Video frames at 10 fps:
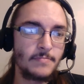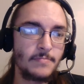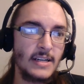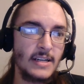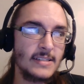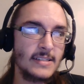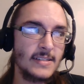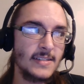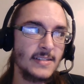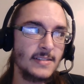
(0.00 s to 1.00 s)

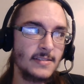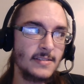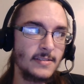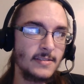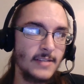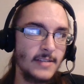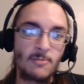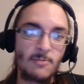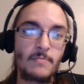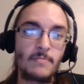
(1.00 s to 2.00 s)
but
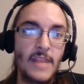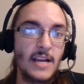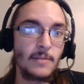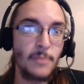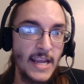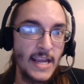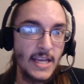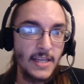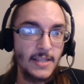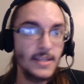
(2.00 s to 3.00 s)
it won't make or
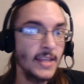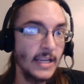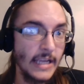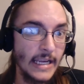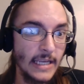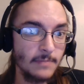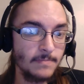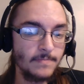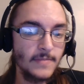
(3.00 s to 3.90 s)
break the game.